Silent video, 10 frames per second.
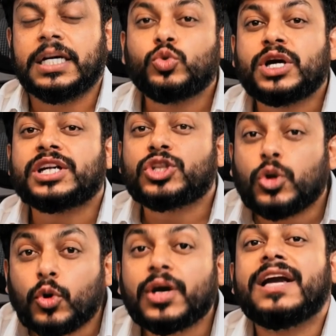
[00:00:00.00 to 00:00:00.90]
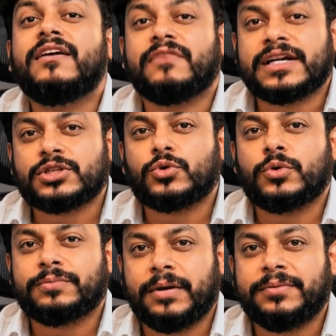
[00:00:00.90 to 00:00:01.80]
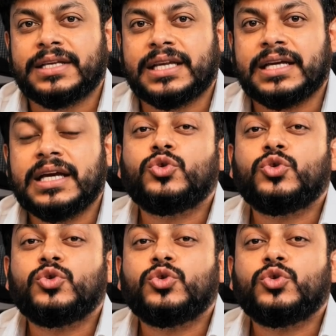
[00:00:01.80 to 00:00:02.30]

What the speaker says: You control a 1 crore property